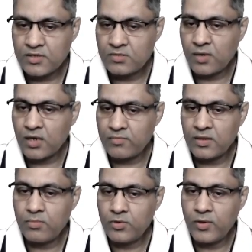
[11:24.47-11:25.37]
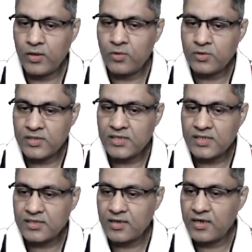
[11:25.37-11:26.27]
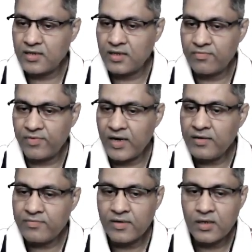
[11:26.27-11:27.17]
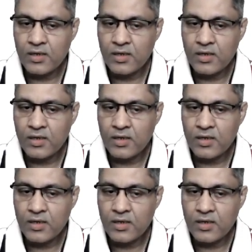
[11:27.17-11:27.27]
which is marked with a blue arrow, 6 is greater than 5.